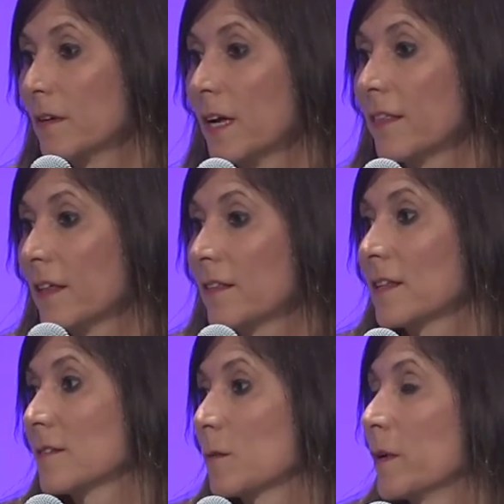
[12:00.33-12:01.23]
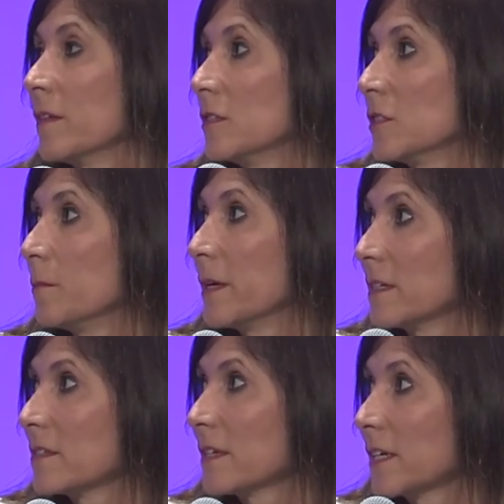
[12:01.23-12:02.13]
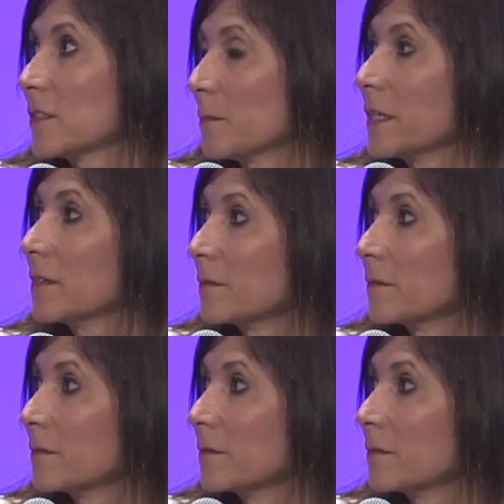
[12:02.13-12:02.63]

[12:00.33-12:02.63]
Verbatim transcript: And I think that's the way that she meant to say it to mm. me. Mm-hmm.